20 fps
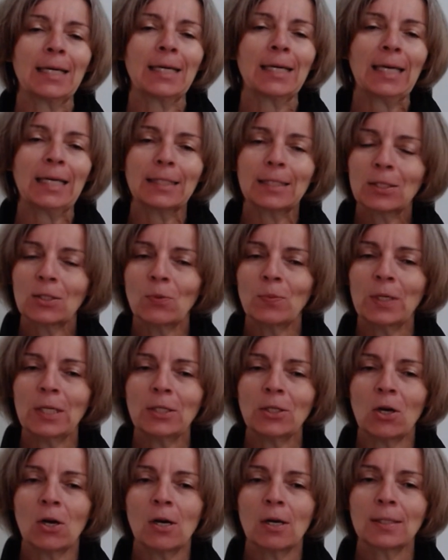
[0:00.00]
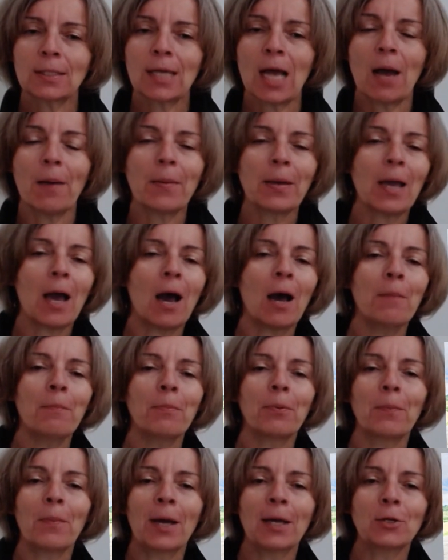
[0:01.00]
I get so many dogs coming
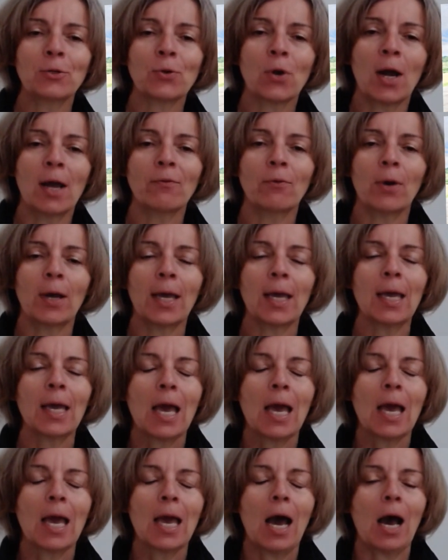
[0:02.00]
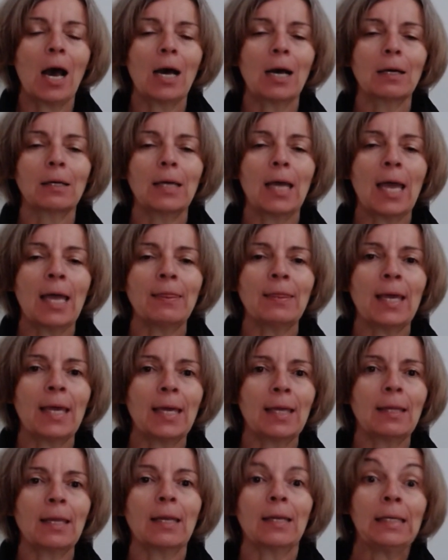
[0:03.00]
up my driveway and
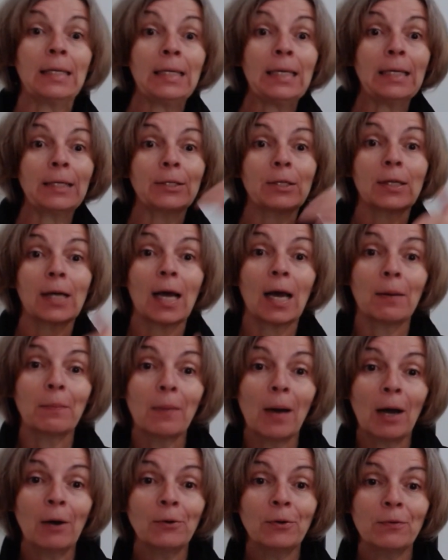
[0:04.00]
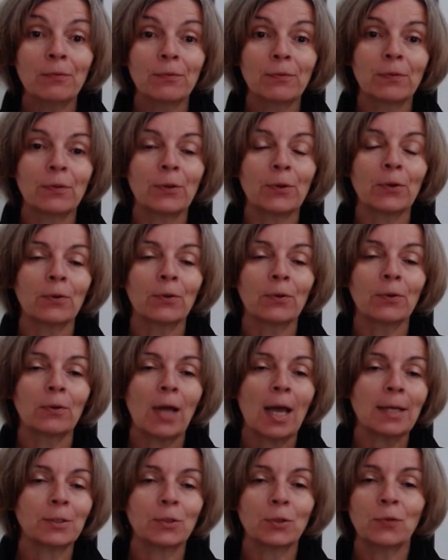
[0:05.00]
then needing to come out of their
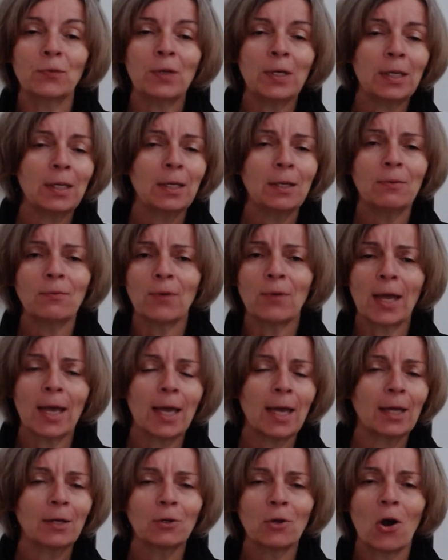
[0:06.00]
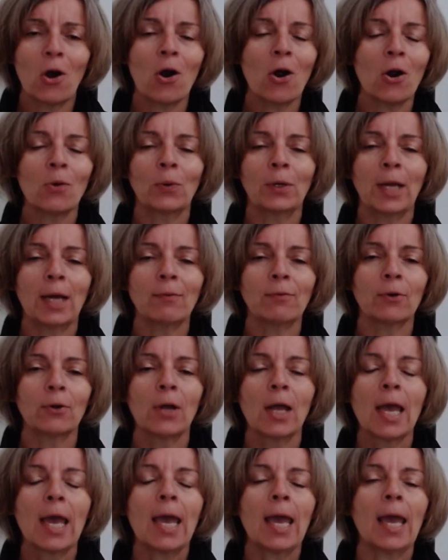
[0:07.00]
SUV, van, car,
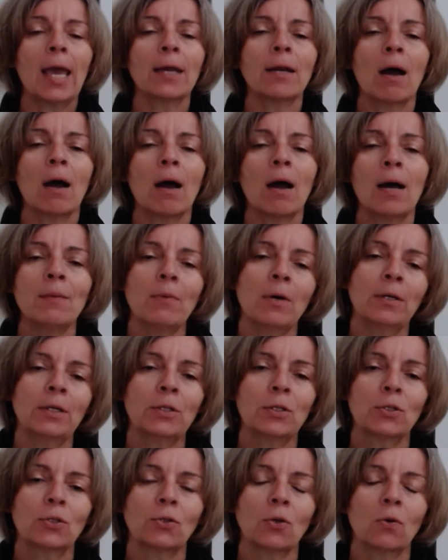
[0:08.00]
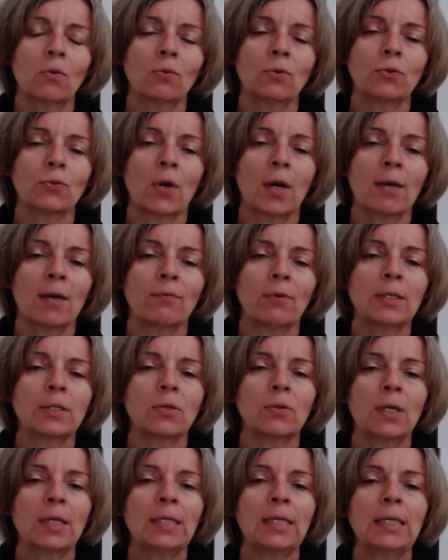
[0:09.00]
whatever, and I'm on a stone driveway,
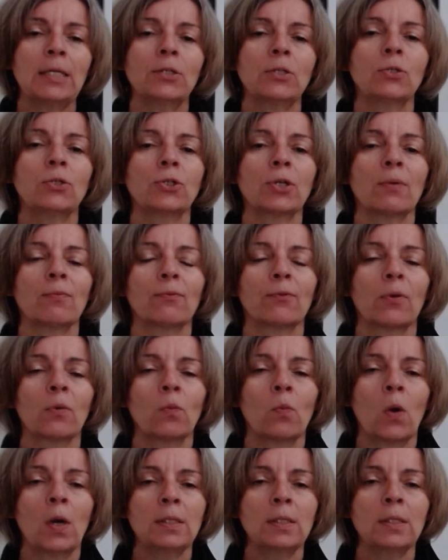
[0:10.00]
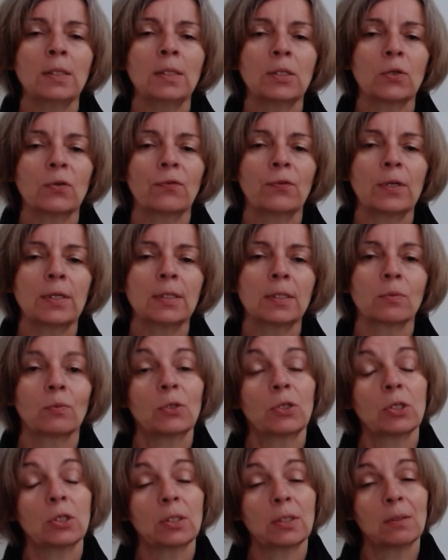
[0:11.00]
so they need to jump from one surface,
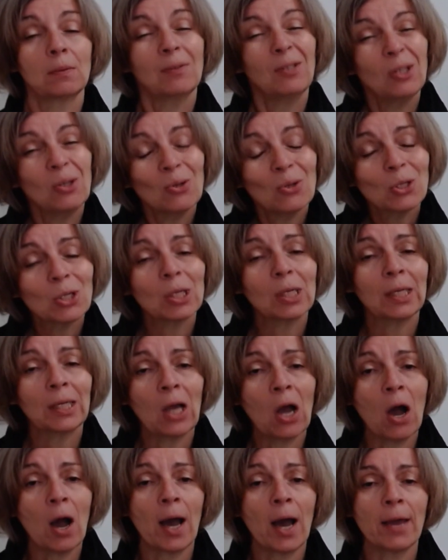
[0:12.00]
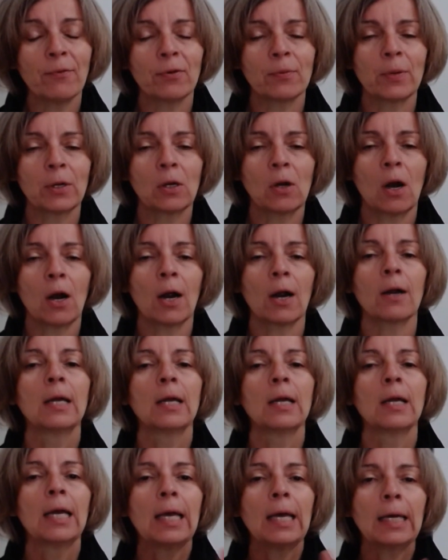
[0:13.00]
which is usually high from a
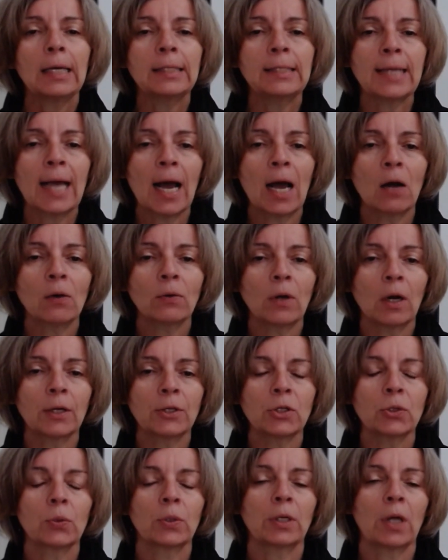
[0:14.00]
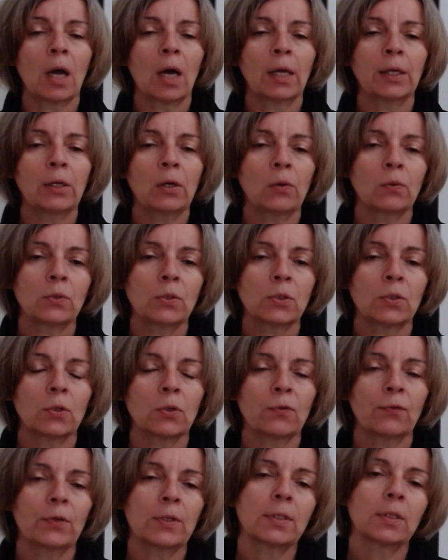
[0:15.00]
car, down onto an unknown
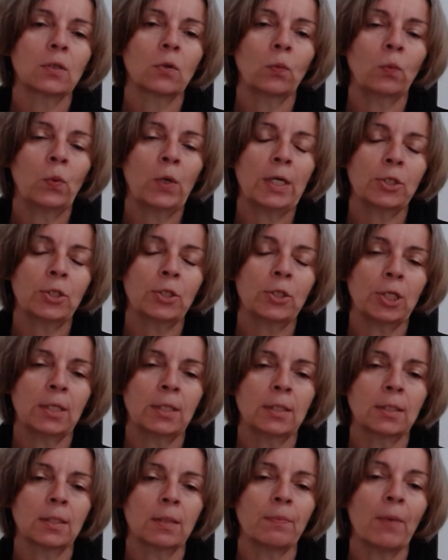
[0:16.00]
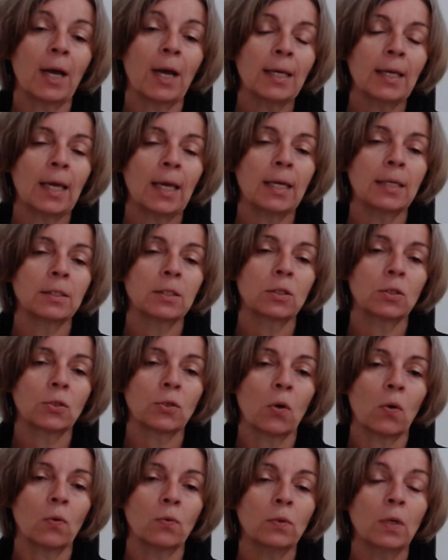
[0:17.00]
surface, which is in my case
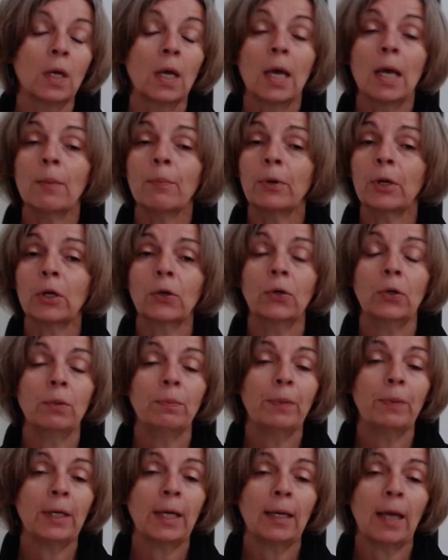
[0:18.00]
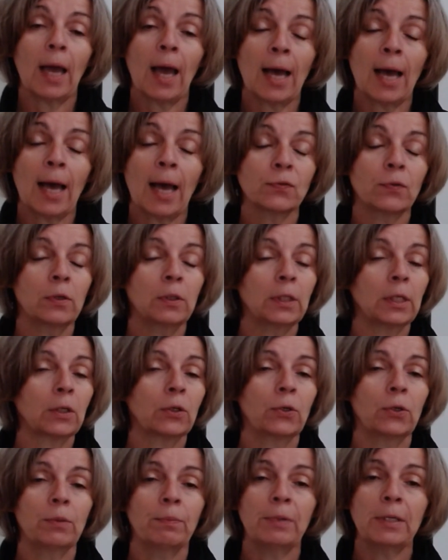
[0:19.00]
stone, but it could be asphalt,
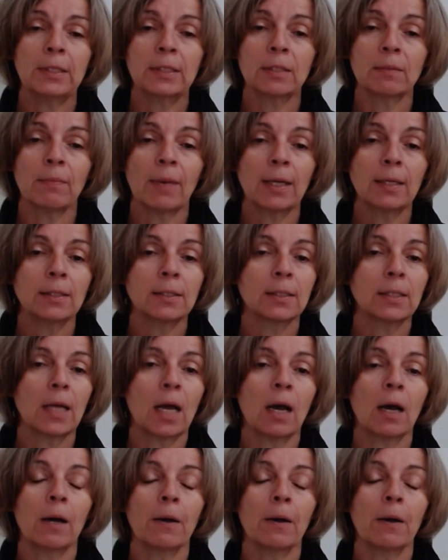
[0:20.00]
it could be cement.